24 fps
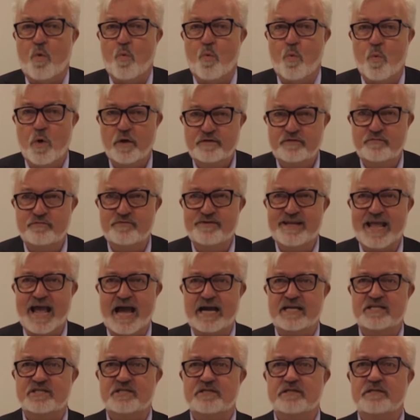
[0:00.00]
What
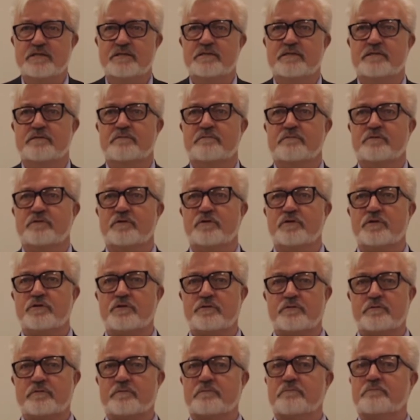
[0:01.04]
reactions could
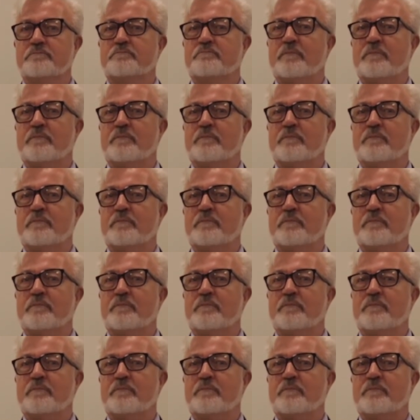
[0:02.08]
you